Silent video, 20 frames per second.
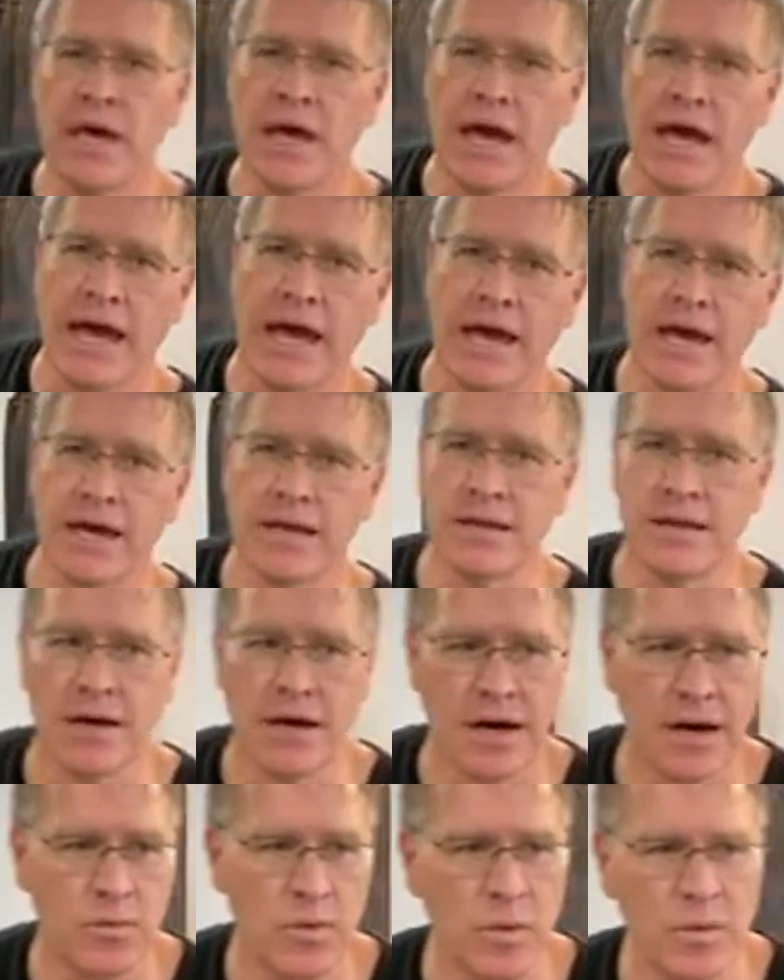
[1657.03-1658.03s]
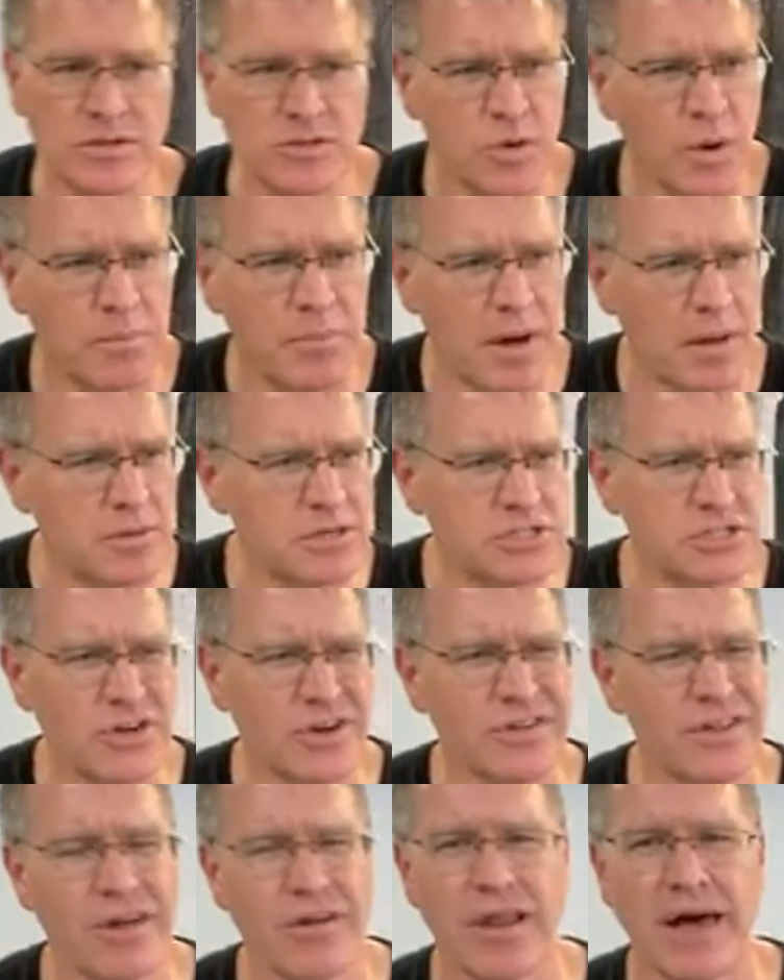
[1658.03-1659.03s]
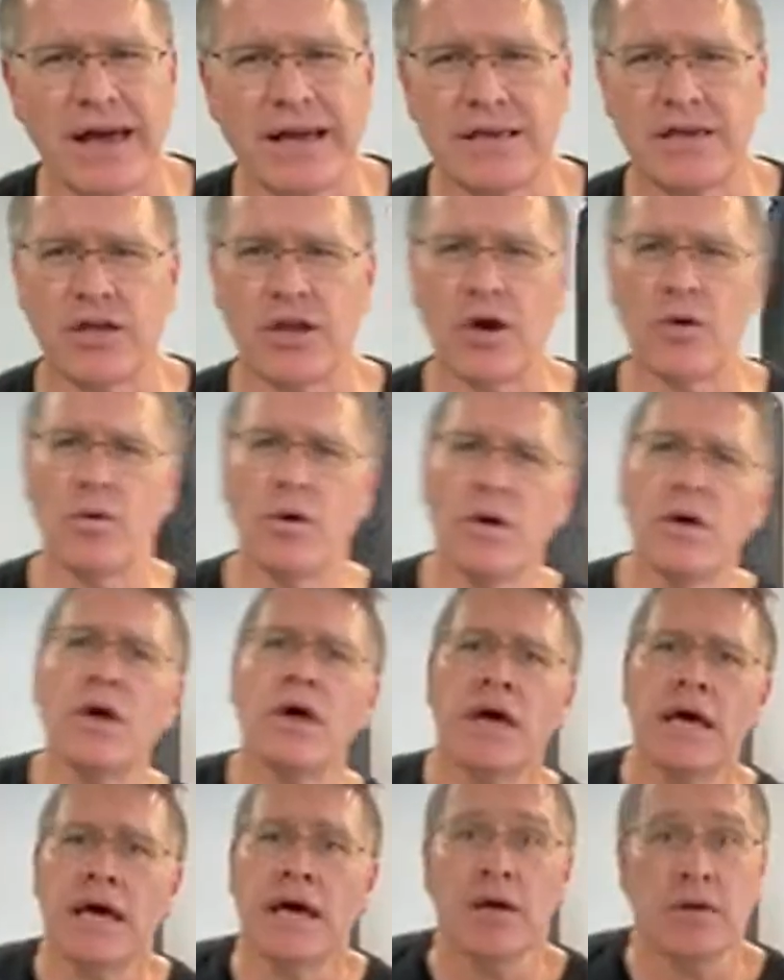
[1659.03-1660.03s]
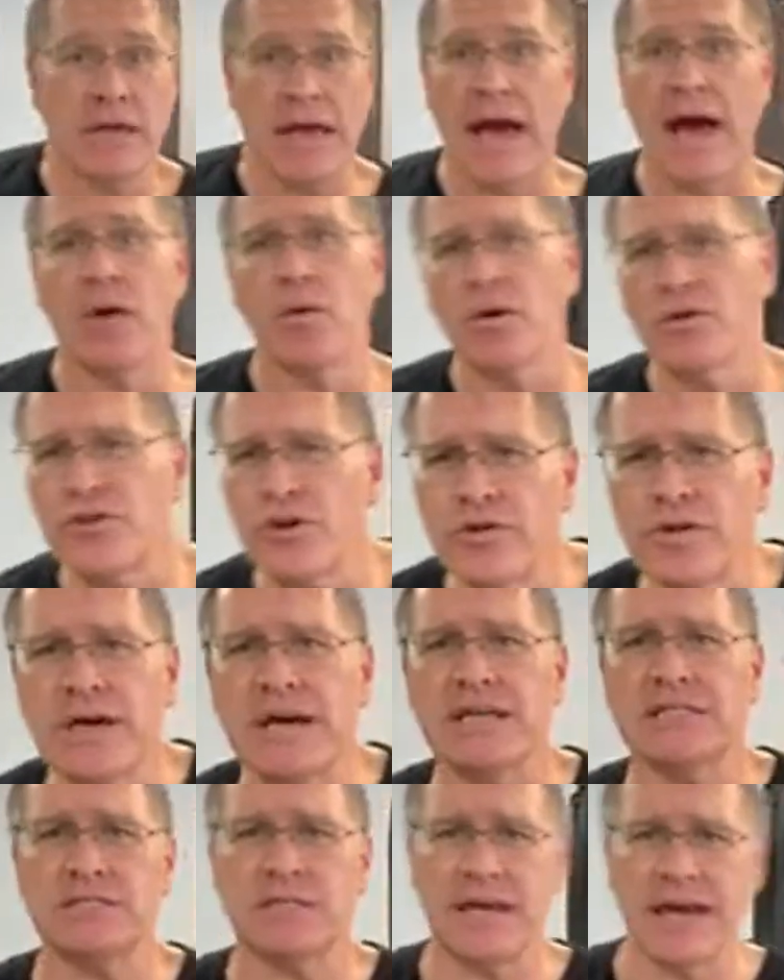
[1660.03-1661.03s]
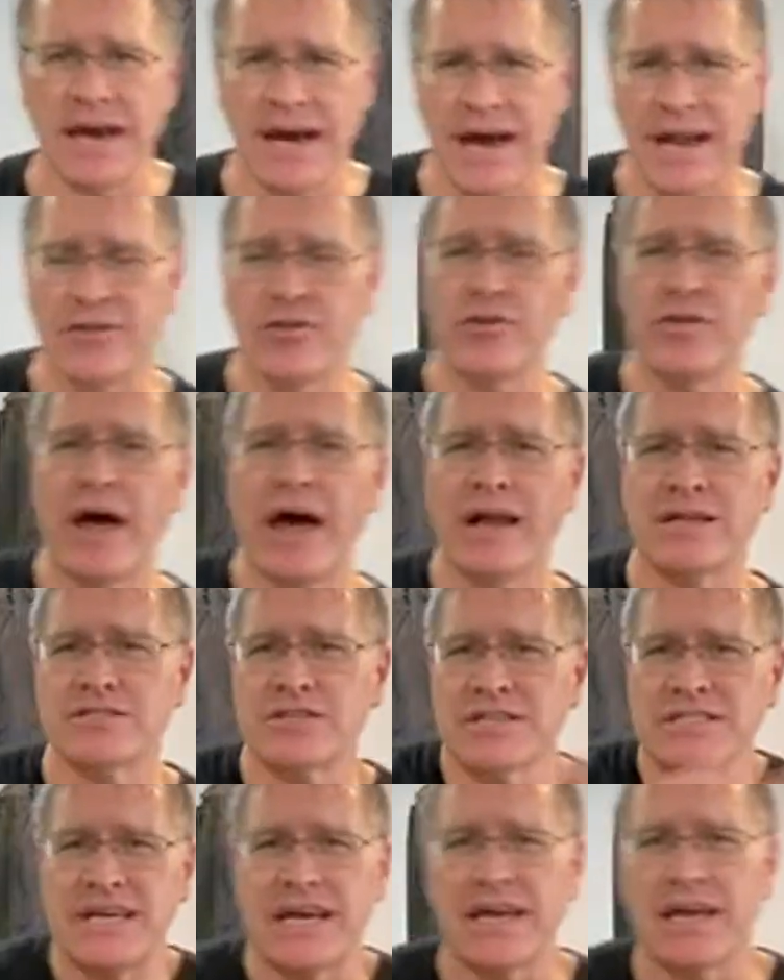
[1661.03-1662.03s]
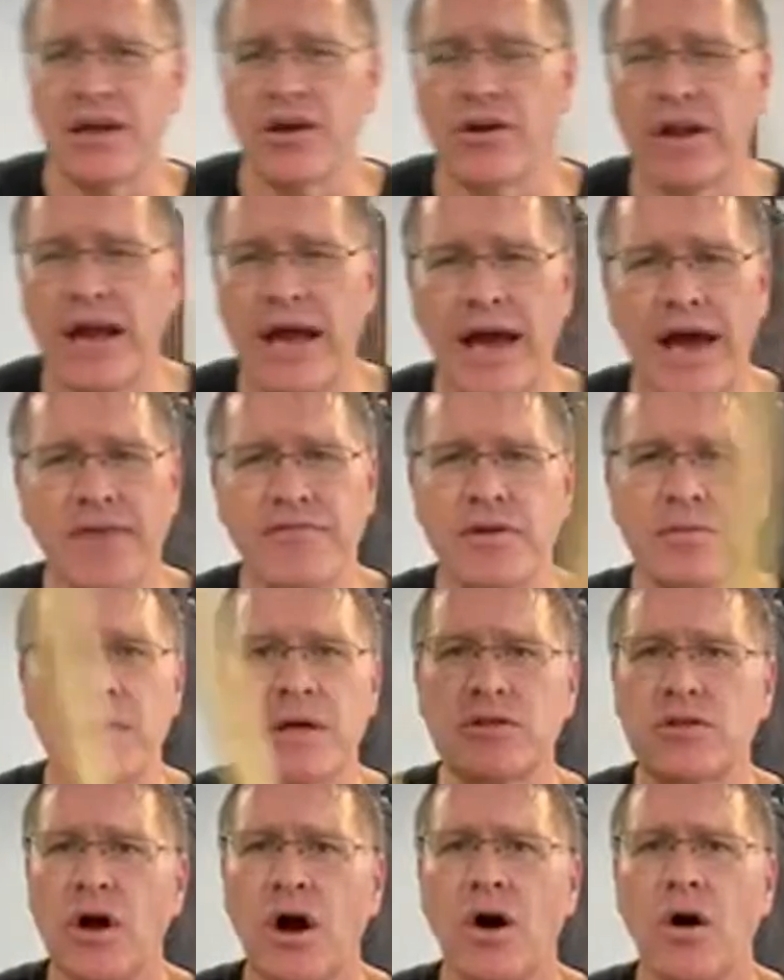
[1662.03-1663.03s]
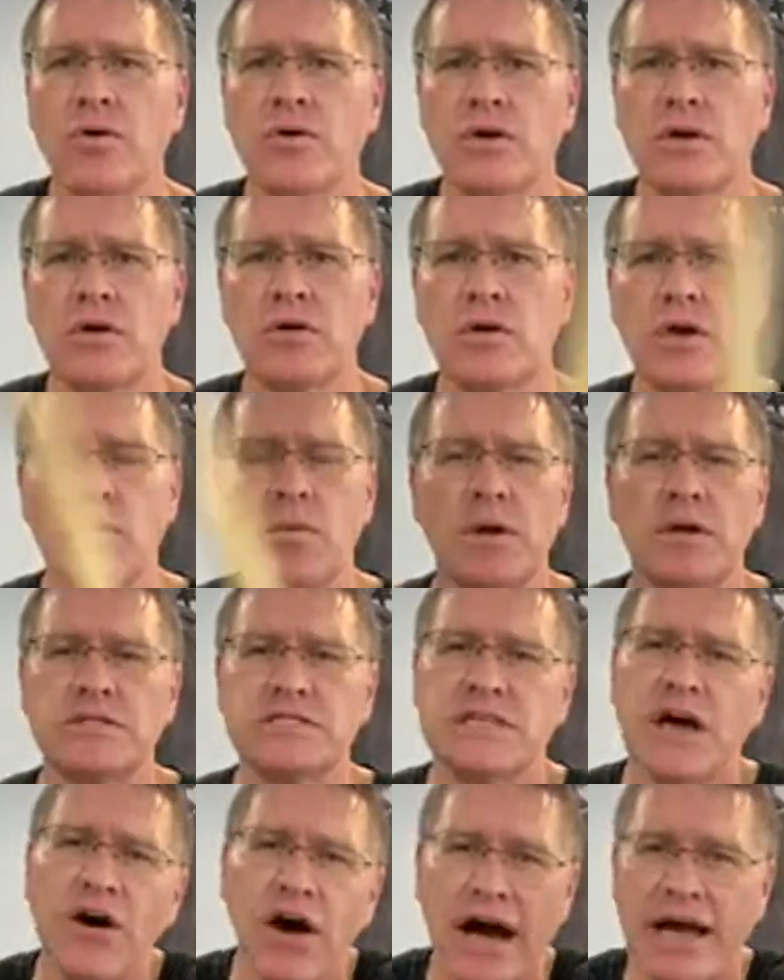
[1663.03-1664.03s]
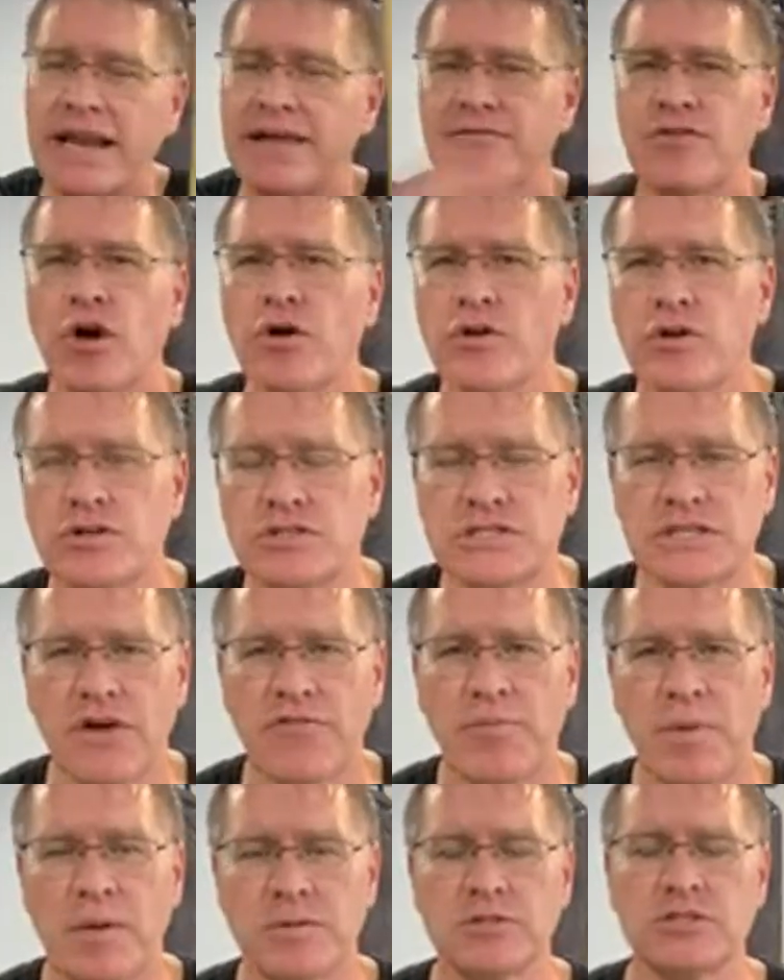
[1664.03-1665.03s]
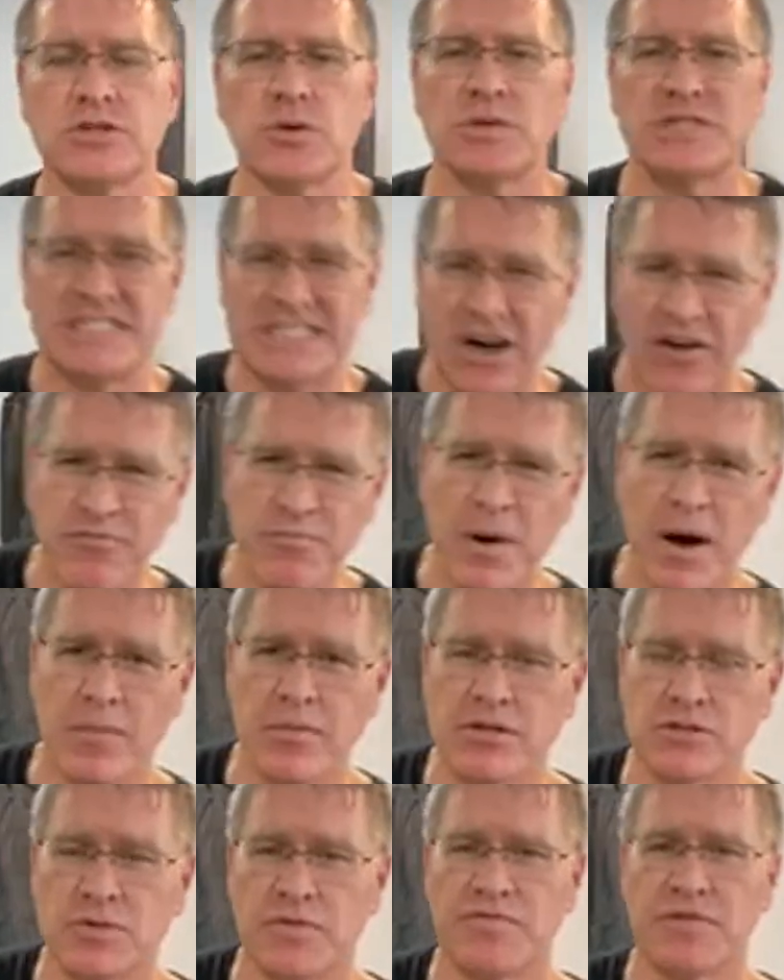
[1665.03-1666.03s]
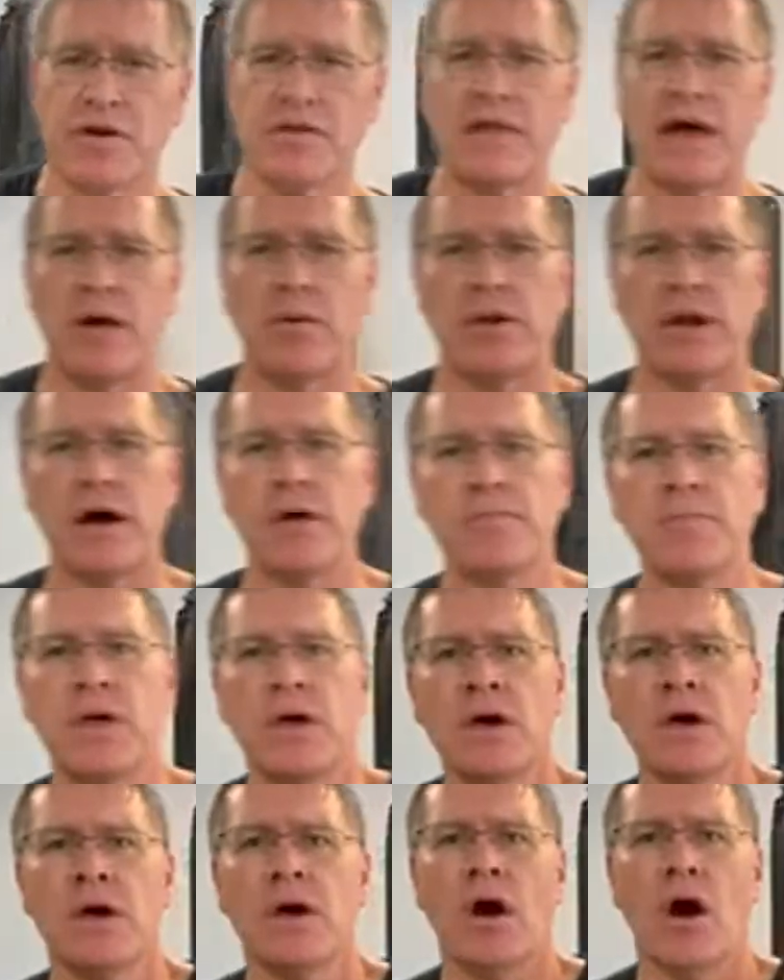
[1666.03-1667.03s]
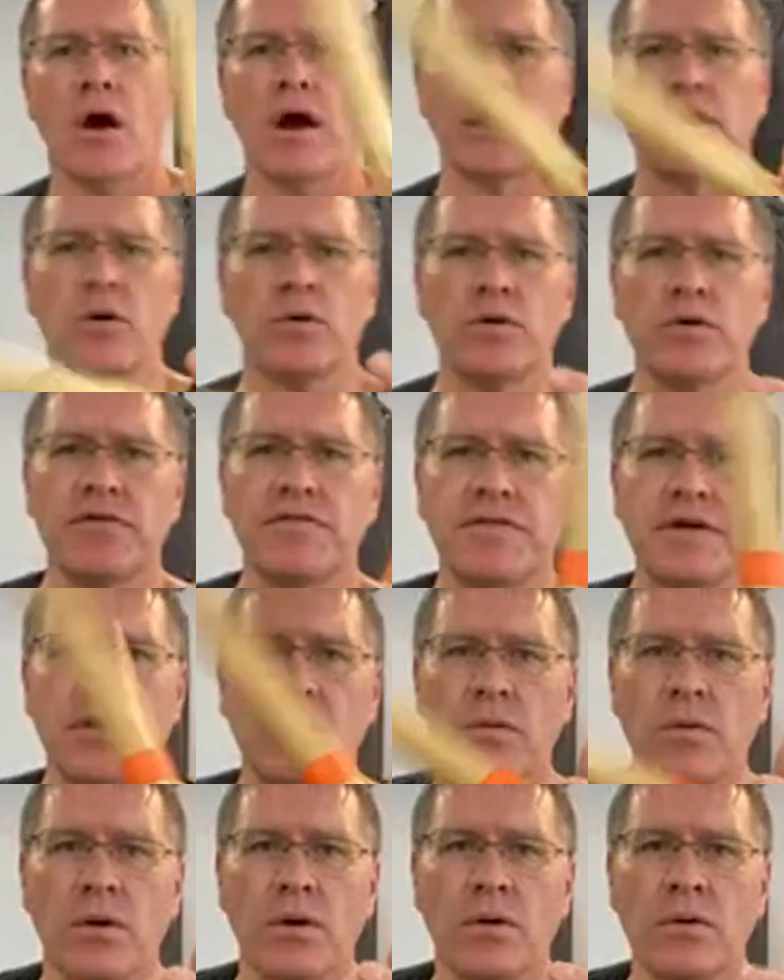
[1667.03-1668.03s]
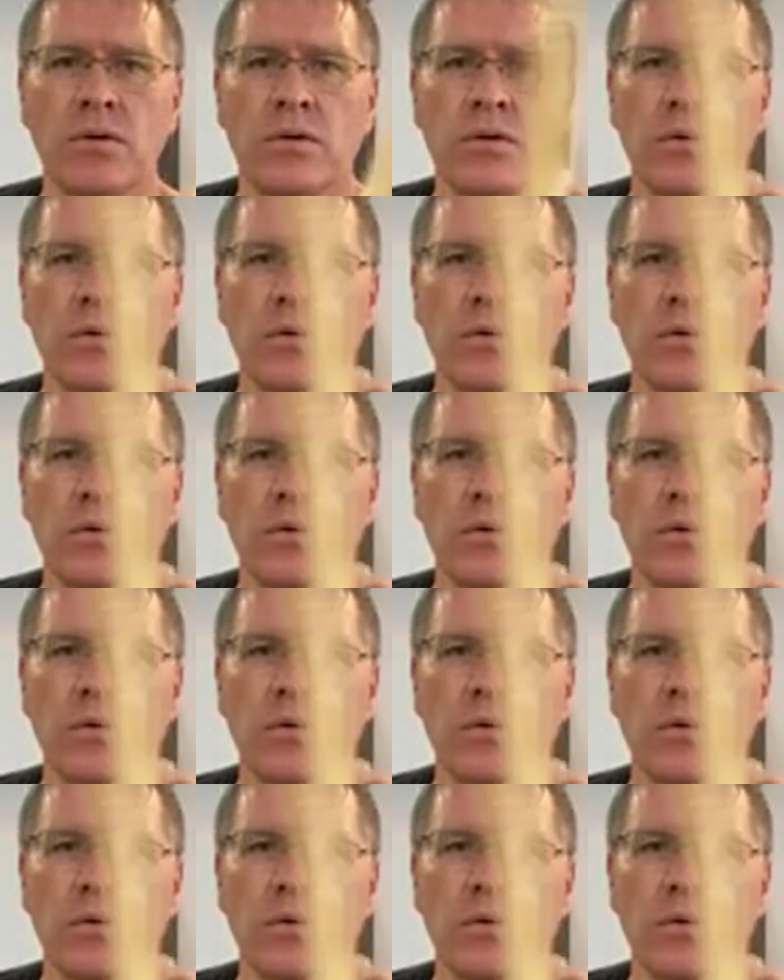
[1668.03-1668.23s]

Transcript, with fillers: And um, we went to a publisher, and they're like, you know, yeah, we'll do this. Yeah, I gotta do that. It's gonna take a year and a half. And I'm like, no, can we sell? I didn't even know you could self-publish. So we self-published. We figured that one out. All right, go into a finger roll.